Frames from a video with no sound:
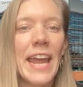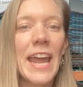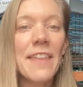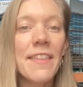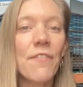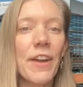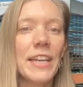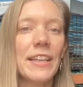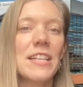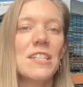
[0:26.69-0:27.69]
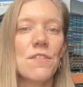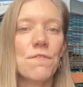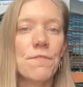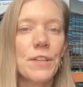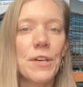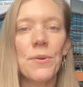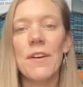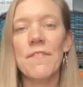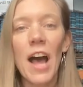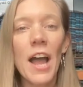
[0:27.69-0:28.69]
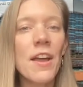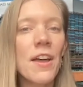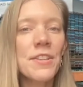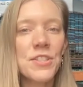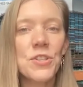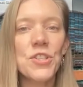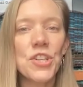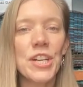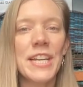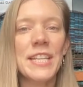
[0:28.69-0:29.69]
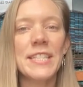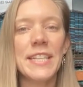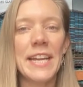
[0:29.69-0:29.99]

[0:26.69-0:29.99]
and that regulates the flow of ions, nutrients,